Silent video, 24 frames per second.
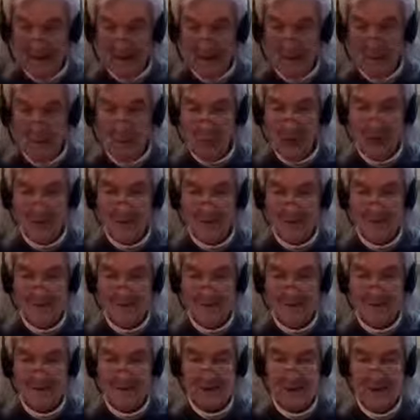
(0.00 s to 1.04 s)
I want
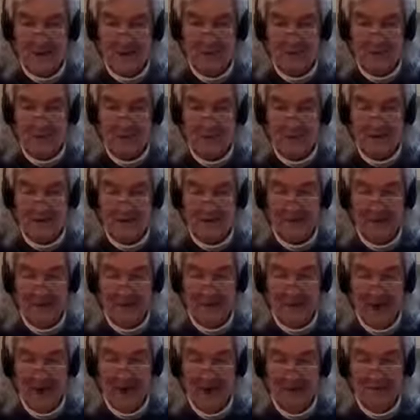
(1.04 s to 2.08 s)
is claiming what I
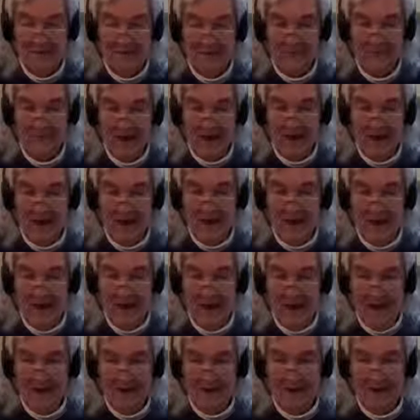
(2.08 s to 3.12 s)
don't have.
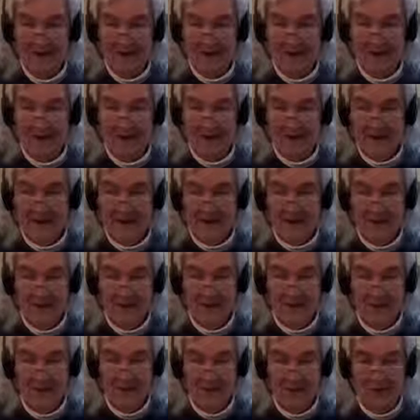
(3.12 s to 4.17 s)
And
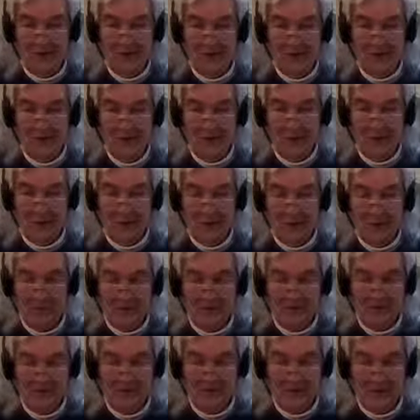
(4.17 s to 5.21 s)
in the law and
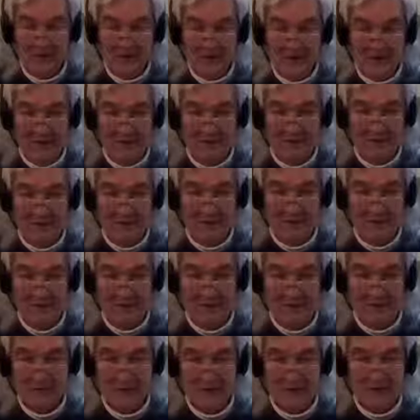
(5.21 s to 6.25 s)
order of the
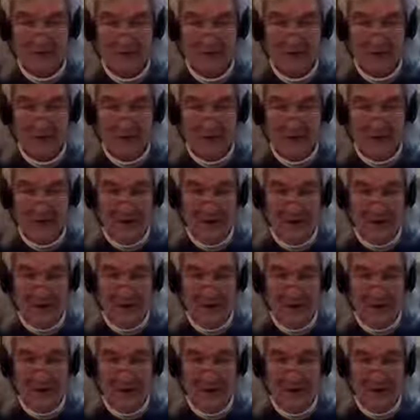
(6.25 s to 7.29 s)
universe,
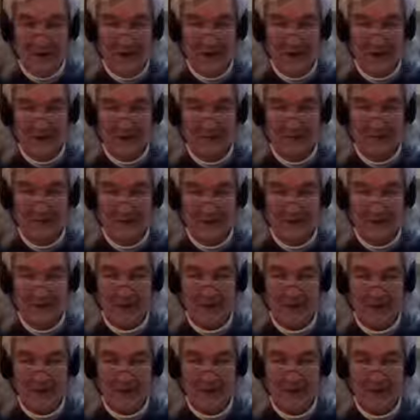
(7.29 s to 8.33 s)
what I claim is
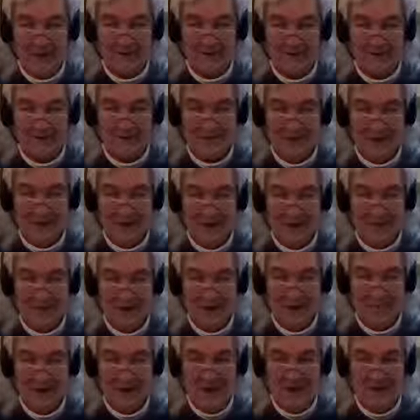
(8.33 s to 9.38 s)
what I get. So when I'm
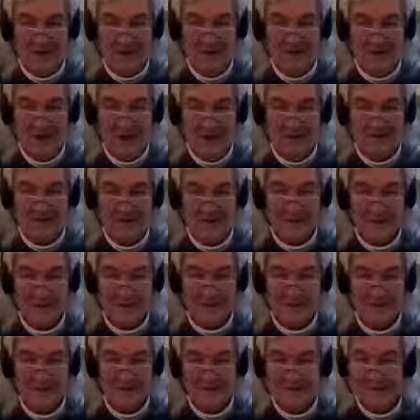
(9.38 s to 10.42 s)
claiming I don't have
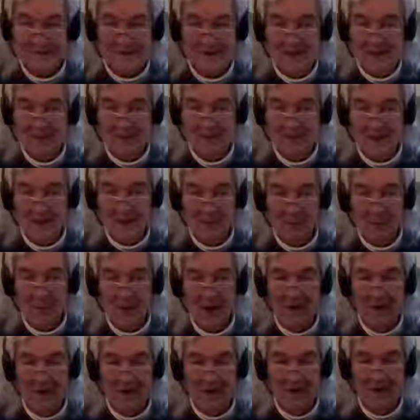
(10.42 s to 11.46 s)
something and I
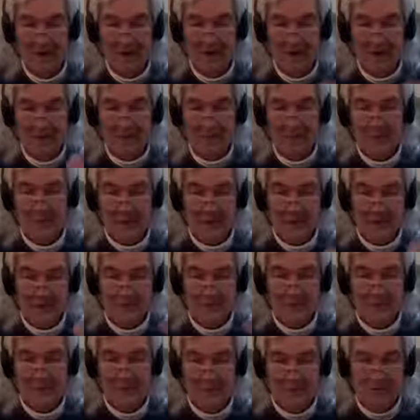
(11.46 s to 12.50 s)
want it, putting out in
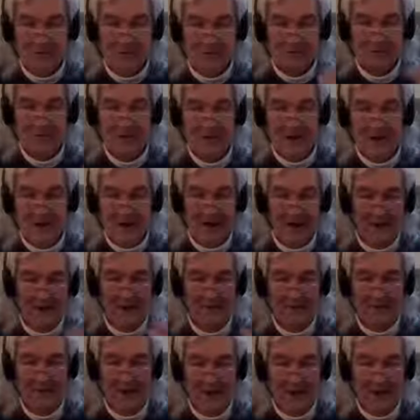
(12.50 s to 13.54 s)
the future, I
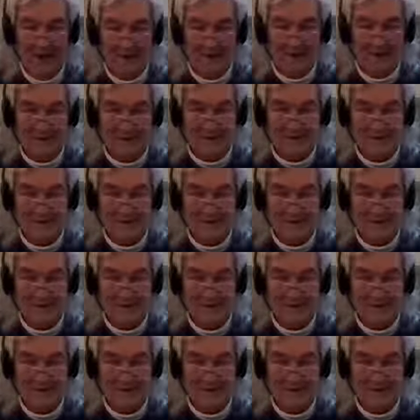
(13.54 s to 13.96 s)
never get it.